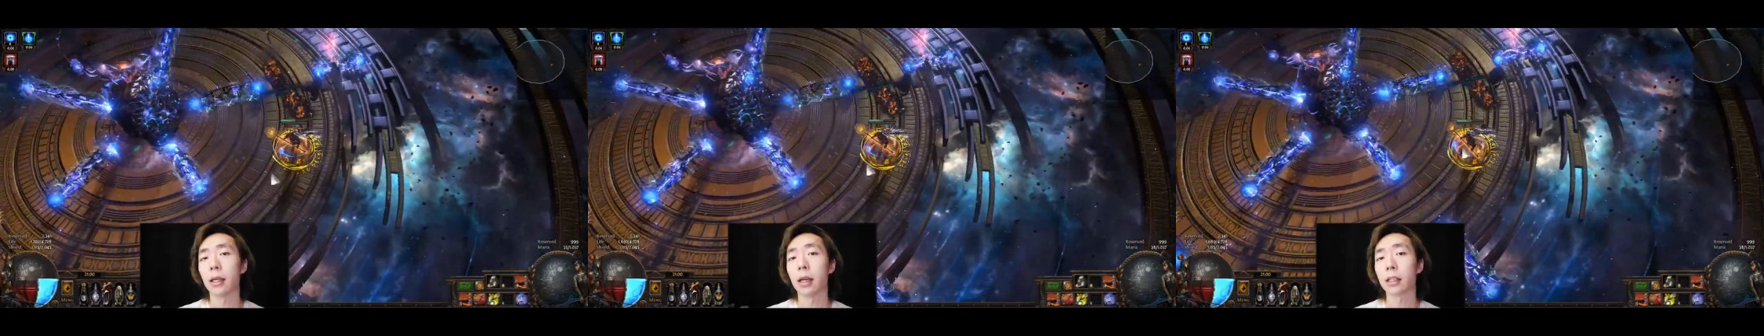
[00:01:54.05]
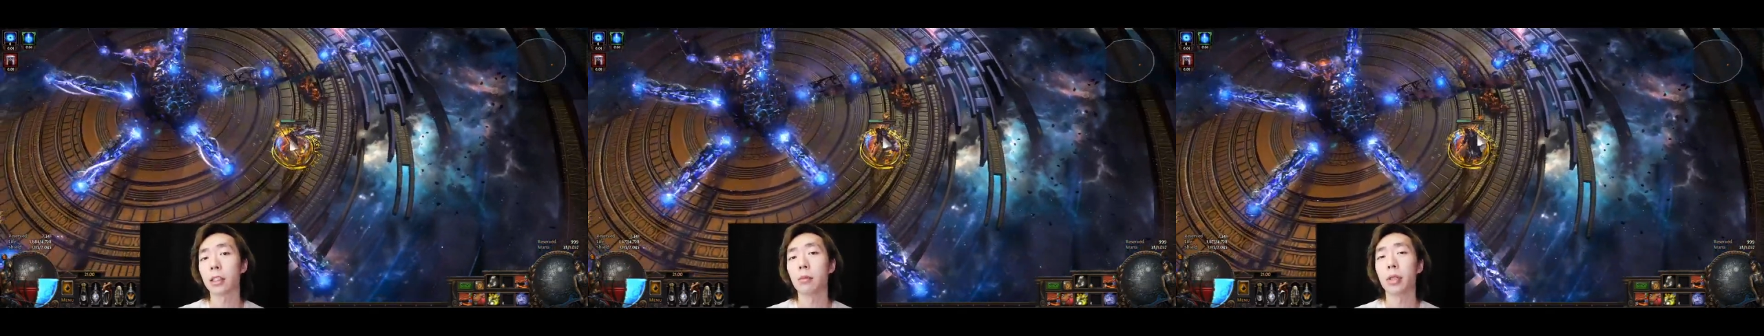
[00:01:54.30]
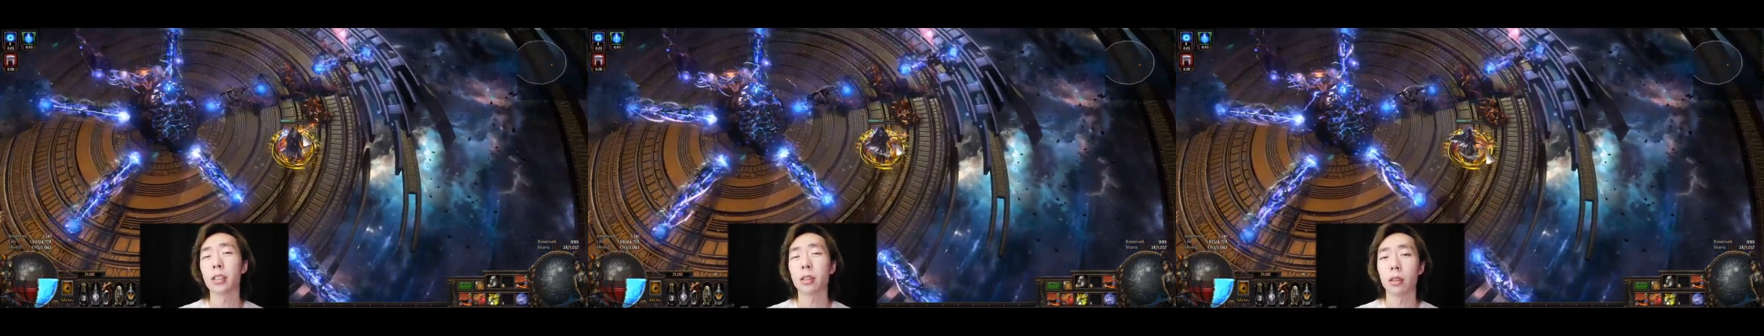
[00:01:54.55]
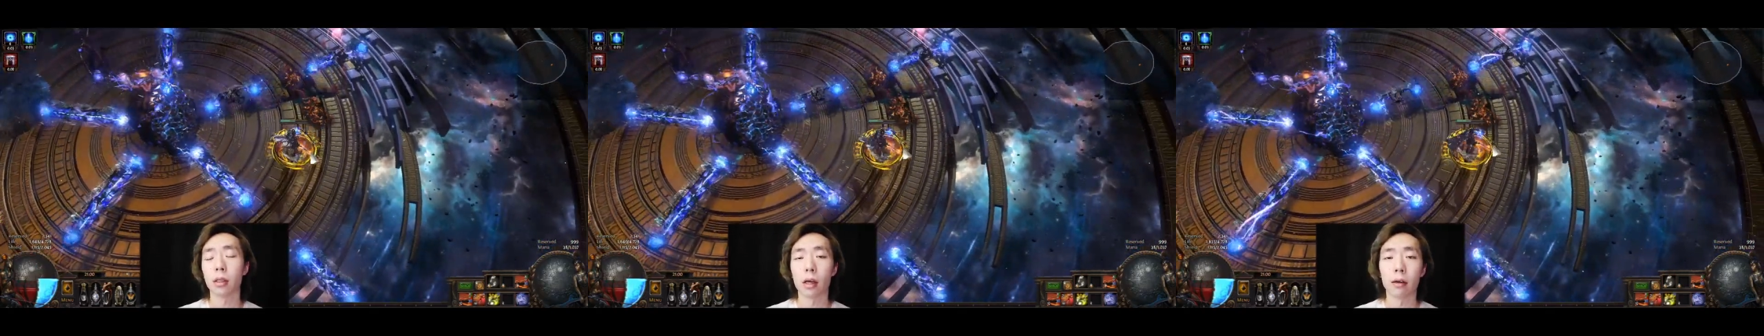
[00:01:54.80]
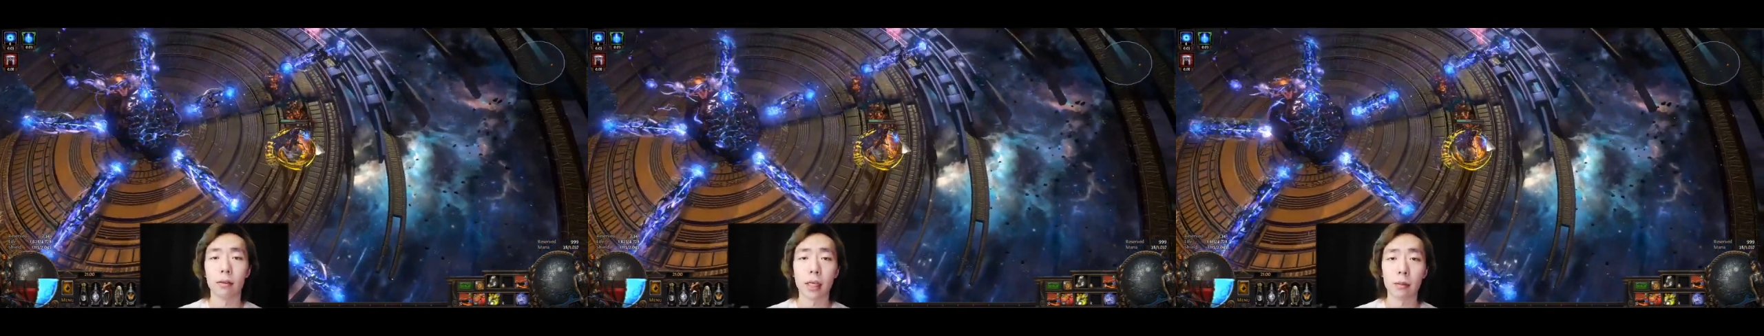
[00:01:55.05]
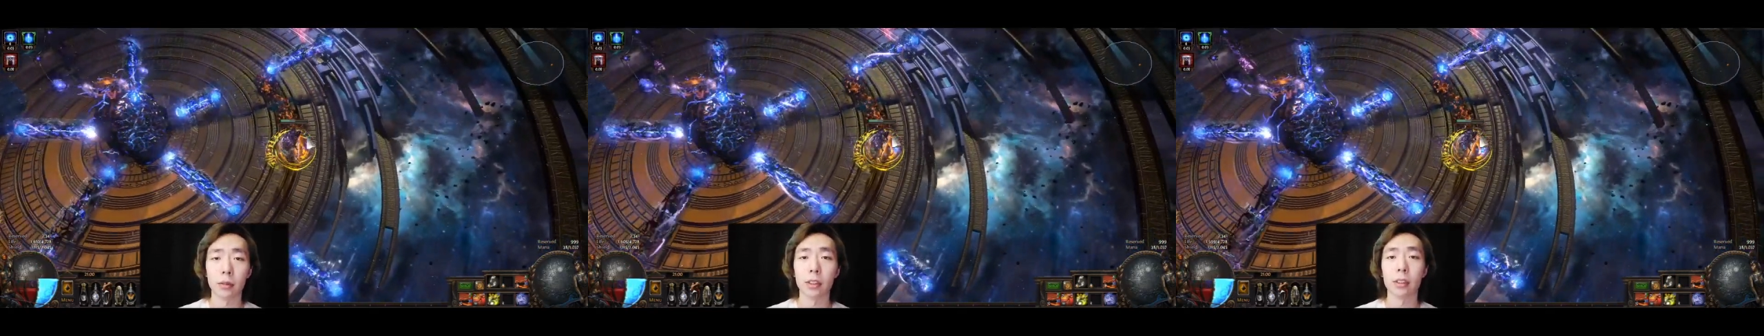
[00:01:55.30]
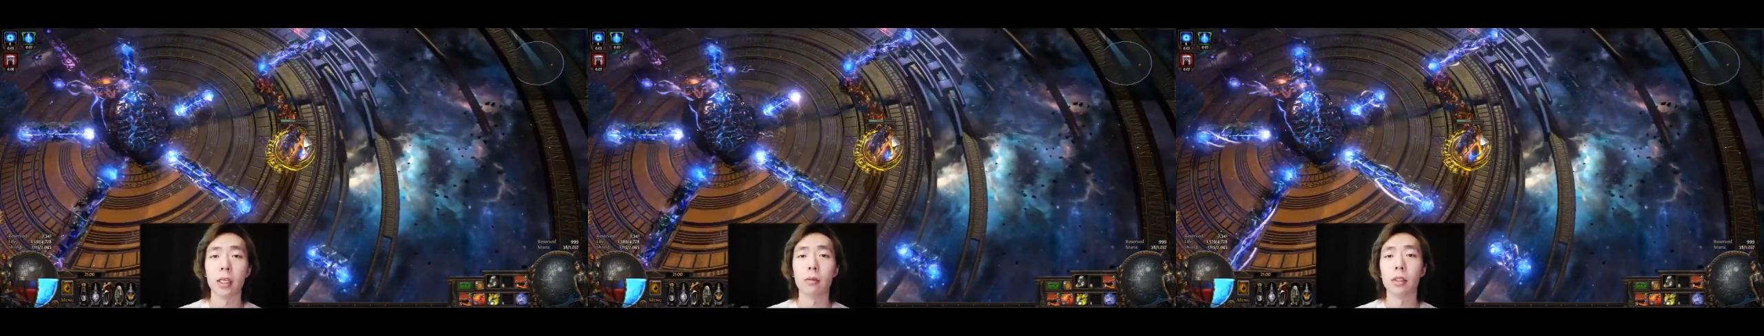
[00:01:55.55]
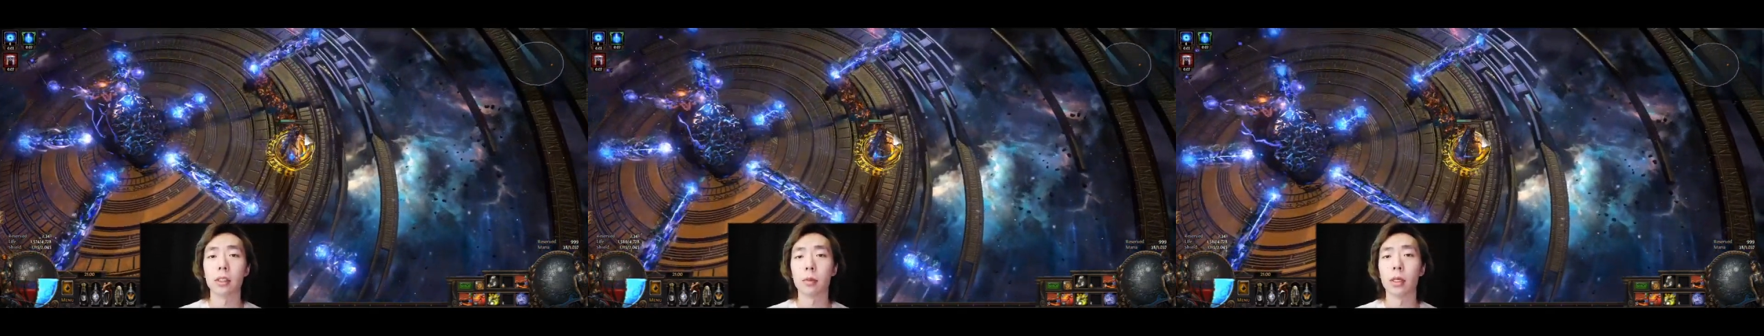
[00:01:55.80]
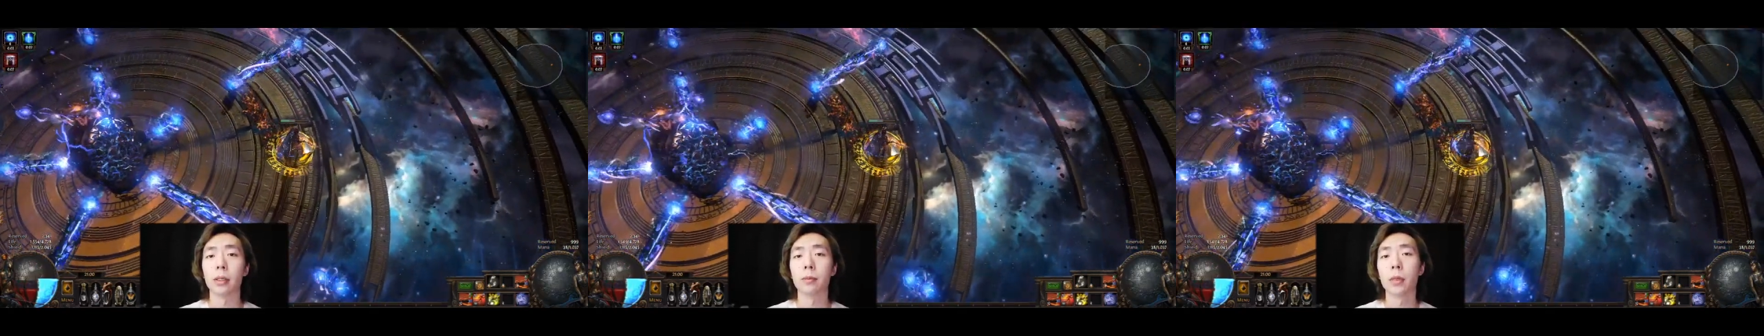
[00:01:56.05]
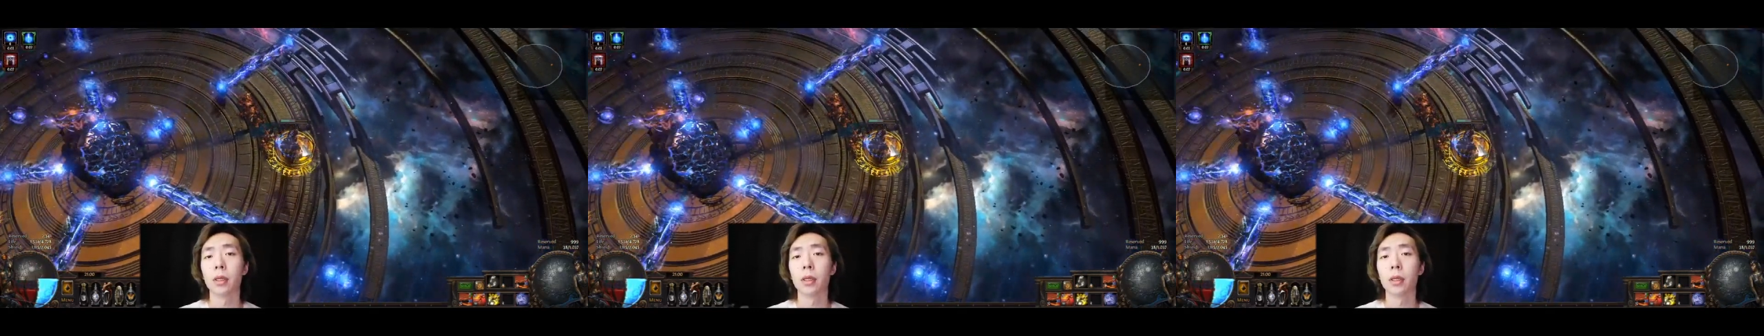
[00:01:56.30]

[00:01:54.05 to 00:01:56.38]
it actually brings a lot of damage to the table as well.